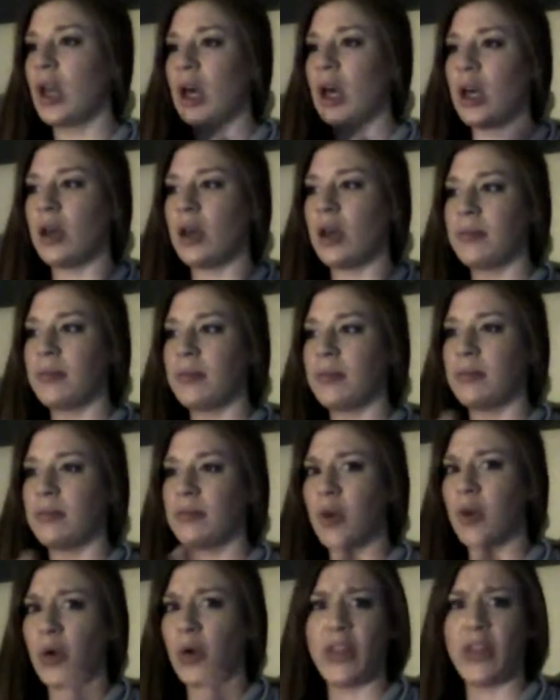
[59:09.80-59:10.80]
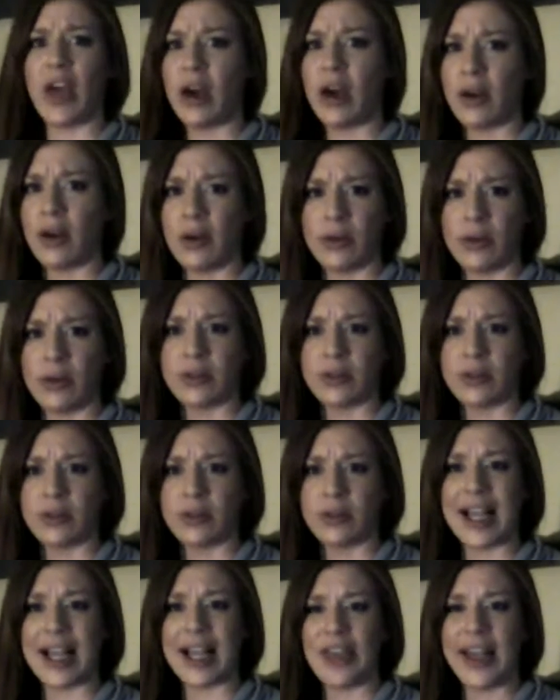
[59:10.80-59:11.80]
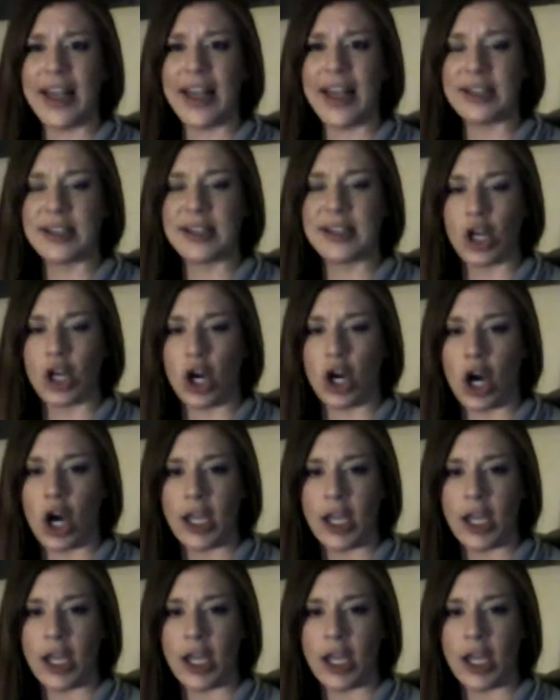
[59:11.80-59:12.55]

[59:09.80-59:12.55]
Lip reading: Or those, like, I think it's the Crunch